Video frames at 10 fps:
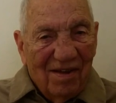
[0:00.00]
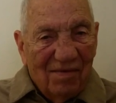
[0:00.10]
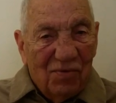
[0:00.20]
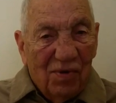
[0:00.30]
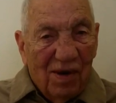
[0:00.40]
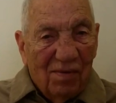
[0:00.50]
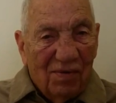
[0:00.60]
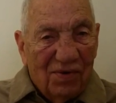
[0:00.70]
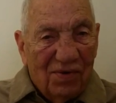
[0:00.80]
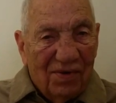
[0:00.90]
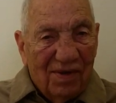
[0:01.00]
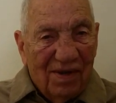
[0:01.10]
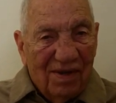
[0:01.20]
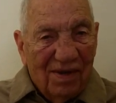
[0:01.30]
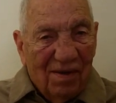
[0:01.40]
I'm sure that was
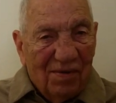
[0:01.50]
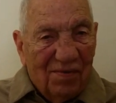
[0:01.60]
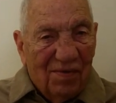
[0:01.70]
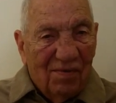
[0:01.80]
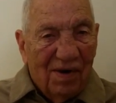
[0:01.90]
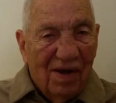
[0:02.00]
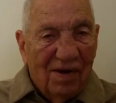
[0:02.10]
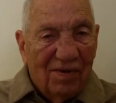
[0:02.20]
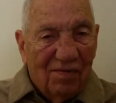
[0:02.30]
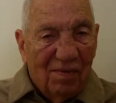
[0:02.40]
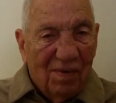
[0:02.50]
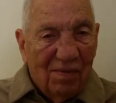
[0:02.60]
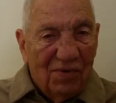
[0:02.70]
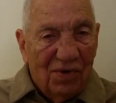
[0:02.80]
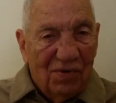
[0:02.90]
that was very nice of him. It
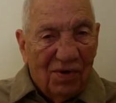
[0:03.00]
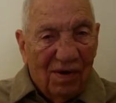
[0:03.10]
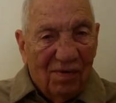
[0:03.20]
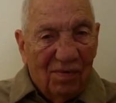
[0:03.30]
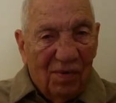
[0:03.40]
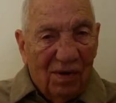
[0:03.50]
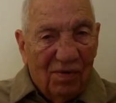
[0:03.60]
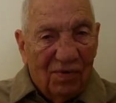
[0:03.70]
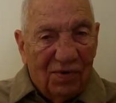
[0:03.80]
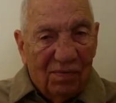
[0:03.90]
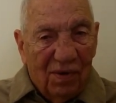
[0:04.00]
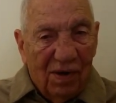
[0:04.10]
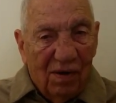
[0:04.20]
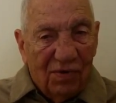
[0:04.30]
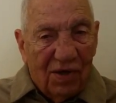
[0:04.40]
was just uh, one of those one of
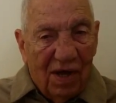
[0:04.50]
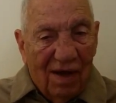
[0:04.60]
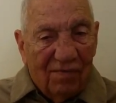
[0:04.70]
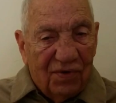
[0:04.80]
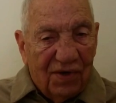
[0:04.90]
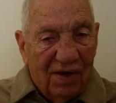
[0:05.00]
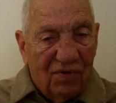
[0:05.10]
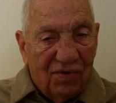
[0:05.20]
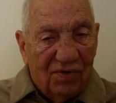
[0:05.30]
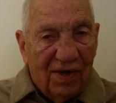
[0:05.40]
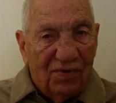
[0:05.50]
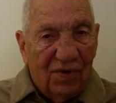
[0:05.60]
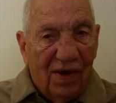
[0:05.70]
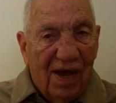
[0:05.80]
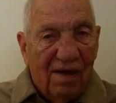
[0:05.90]
those conversations that
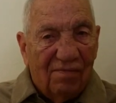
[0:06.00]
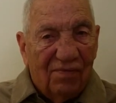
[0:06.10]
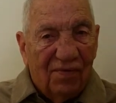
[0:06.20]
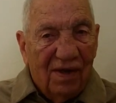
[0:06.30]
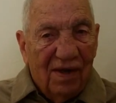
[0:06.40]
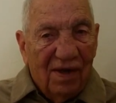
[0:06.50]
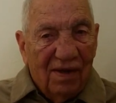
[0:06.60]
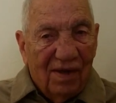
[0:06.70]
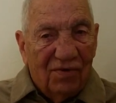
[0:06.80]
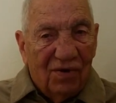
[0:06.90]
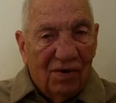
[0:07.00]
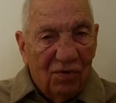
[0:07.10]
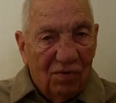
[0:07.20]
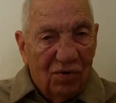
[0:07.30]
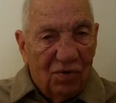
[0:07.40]
you have that's
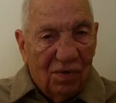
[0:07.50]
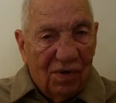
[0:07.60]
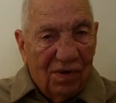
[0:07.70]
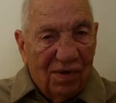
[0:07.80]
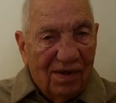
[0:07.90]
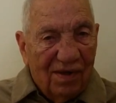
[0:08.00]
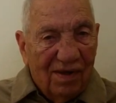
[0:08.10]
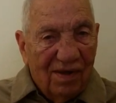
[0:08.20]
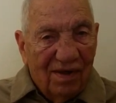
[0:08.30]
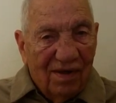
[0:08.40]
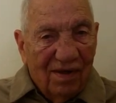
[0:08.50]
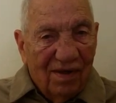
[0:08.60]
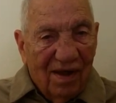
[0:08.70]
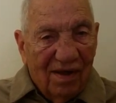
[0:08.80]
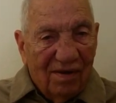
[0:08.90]
unusual,
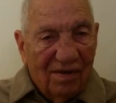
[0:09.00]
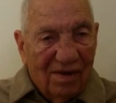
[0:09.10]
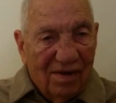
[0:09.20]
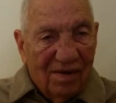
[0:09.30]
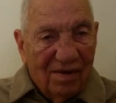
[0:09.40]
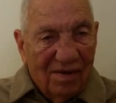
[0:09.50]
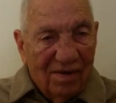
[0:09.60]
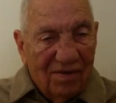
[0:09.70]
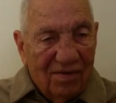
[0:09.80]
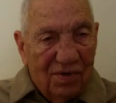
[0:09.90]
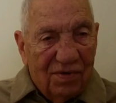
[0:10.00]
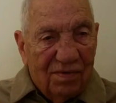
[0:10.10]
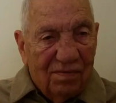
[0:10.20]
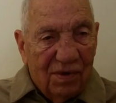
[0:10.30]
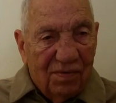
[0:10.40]
and uh, just
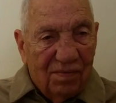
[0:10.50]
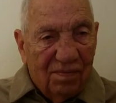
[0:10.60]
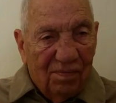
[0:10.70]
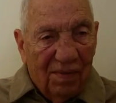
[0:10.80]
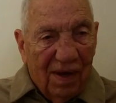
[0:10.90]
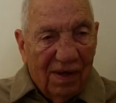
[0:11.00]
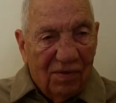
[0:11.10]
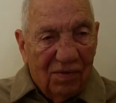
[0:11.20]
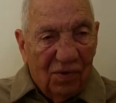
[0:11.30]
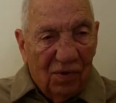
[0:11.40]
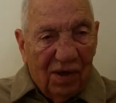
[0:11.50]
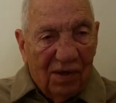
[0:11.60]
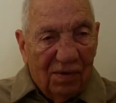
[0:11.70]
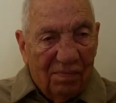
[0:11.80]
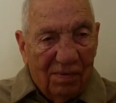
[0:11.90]
just by
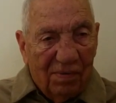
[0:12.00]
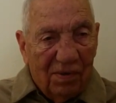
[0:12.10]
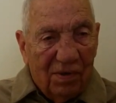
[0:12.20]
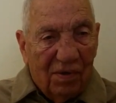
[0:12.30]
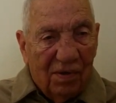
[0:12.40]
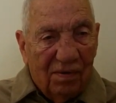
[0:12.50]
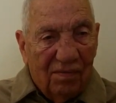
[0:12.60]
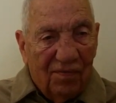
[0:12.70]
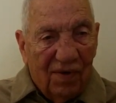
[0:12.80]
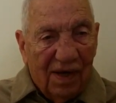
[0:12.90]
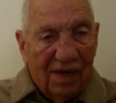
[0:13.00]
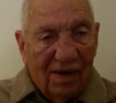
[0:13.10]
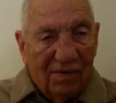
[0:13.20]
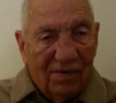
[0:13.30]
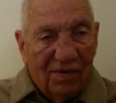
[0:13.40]
talking to people, you can find
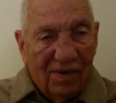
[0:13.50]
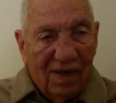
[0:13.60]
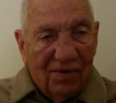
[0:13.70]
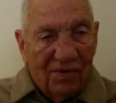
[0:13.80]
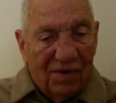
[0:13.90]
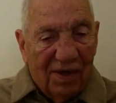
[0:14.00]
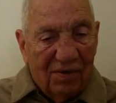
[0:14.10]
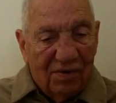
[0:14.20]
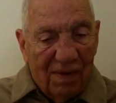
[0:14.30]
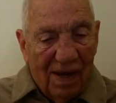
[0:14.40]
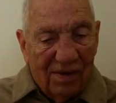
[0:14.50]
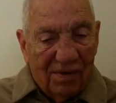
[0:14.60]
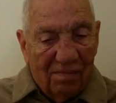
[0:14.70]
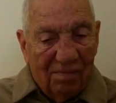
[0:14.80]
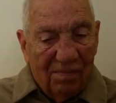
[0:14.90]
out lots of things about
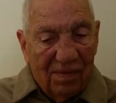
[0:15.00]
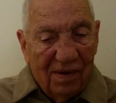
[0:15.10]
them.